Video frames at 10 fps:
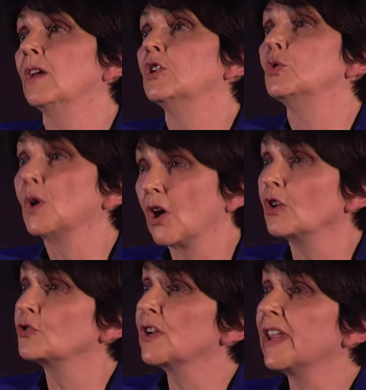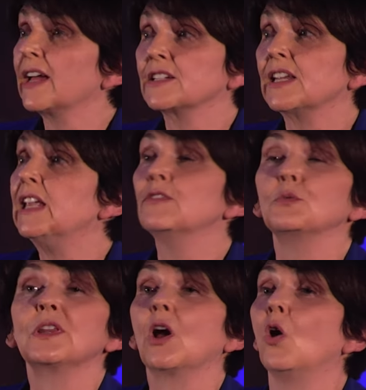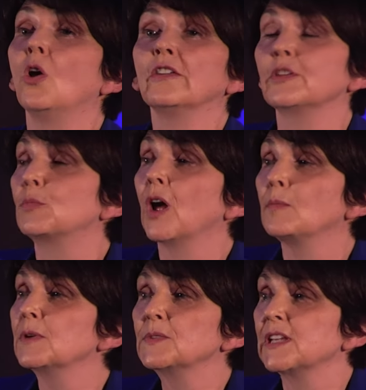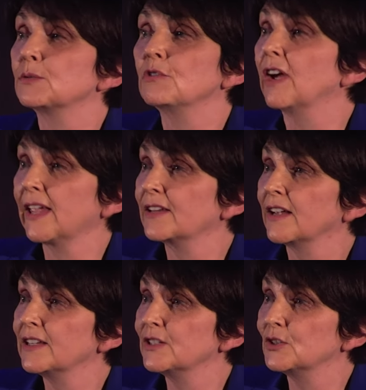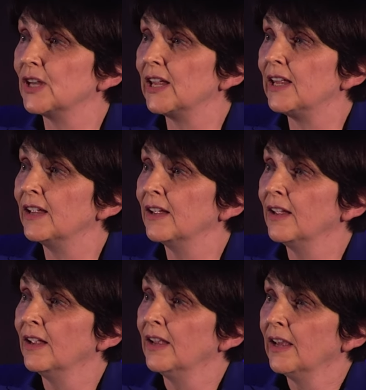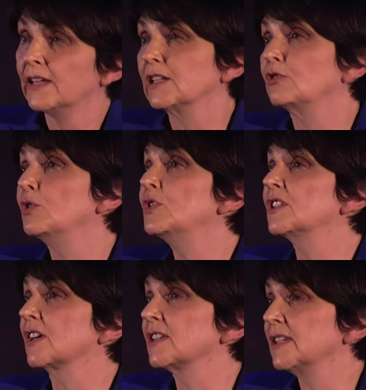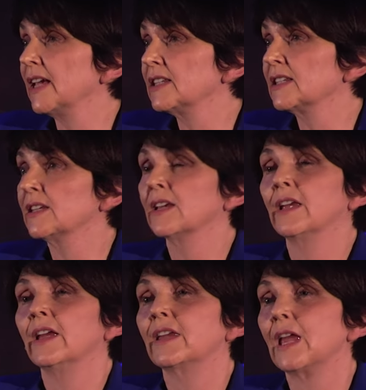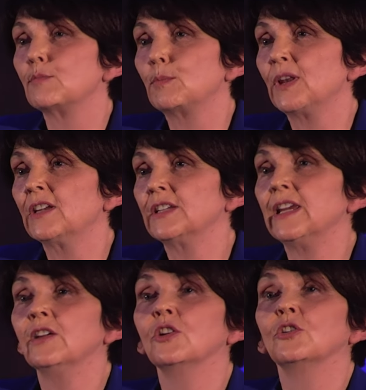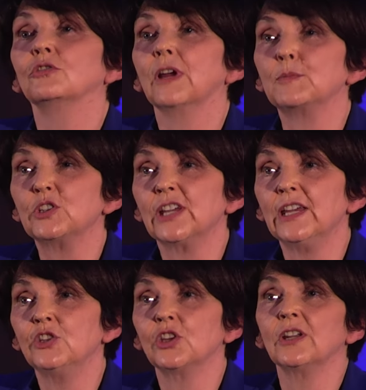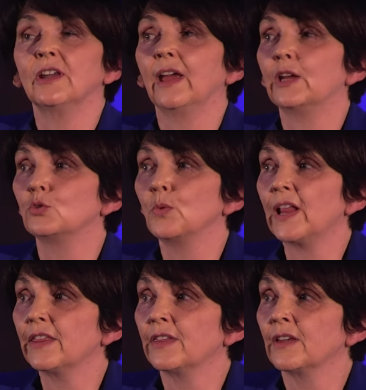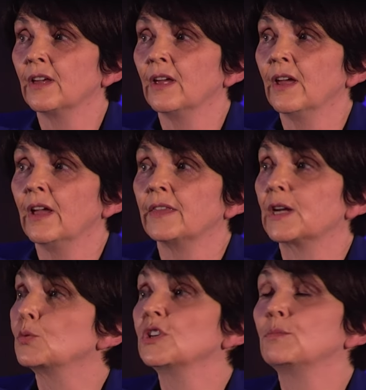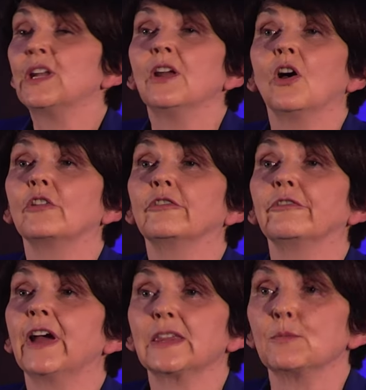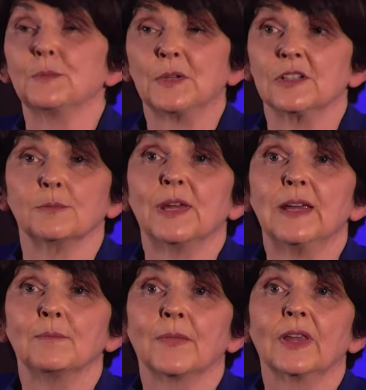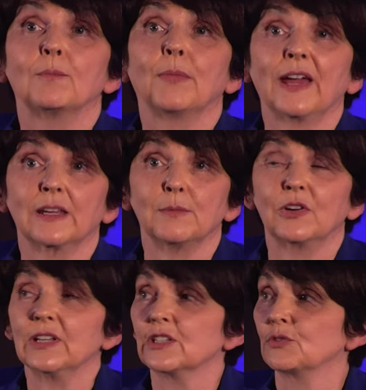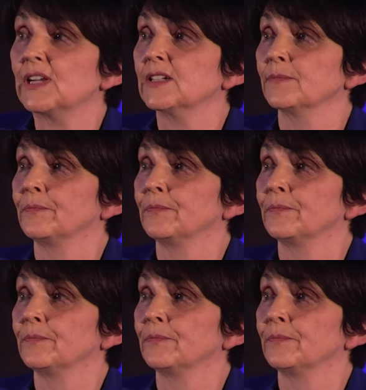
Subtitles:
to a country that, even with all of the problems that we recognize today, has accrued success, capability, reputation, and wealth that would have been unfathomable to me back in Merrion Street.